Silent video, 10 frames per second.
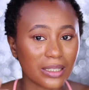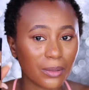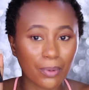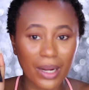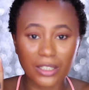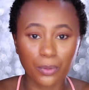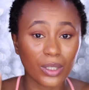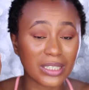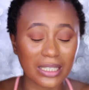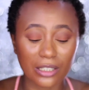The price
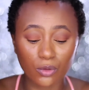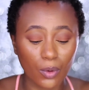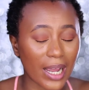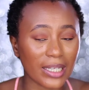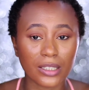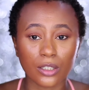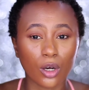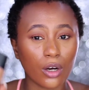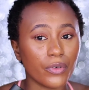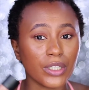point is right, the
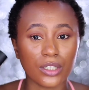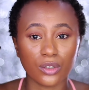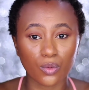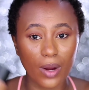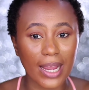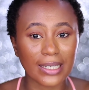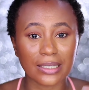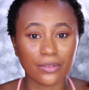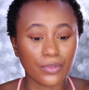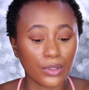coverage is
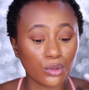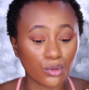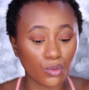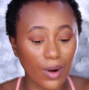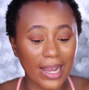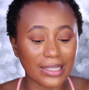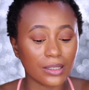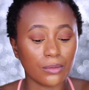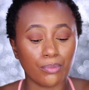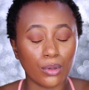right, it feels
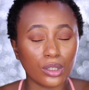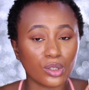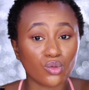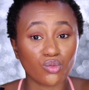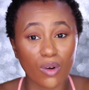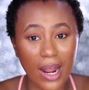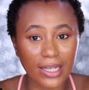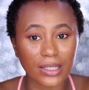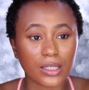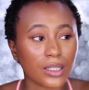right, it blots
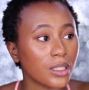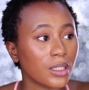right.